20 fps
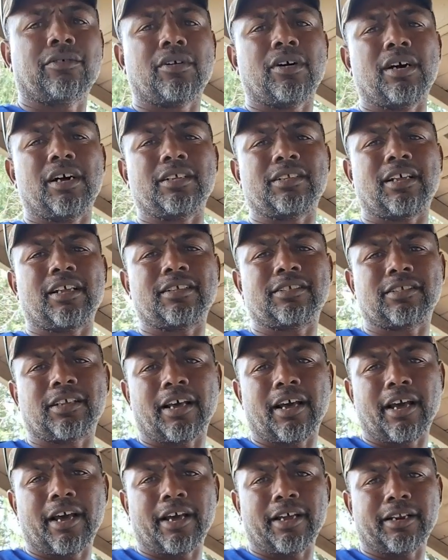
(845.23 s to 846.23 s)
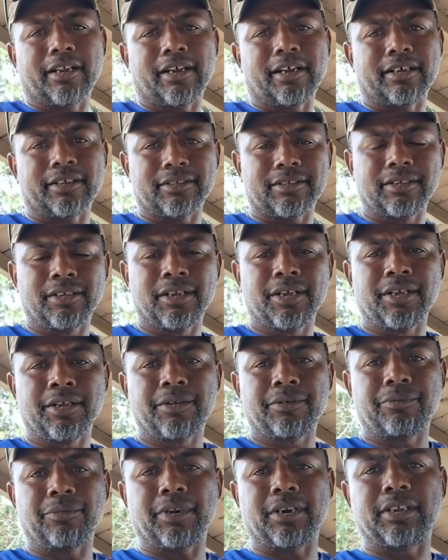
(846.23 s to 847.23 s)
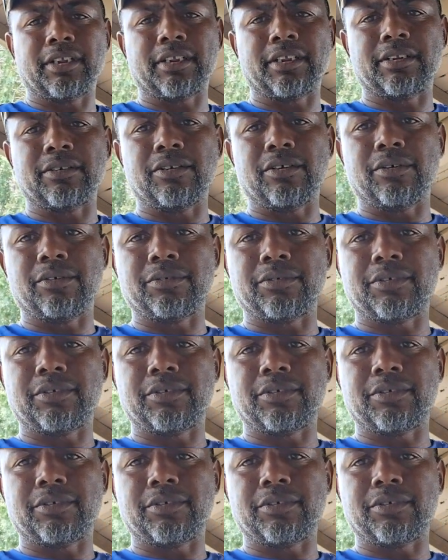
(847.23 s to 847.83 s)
rods outside, I really, you know,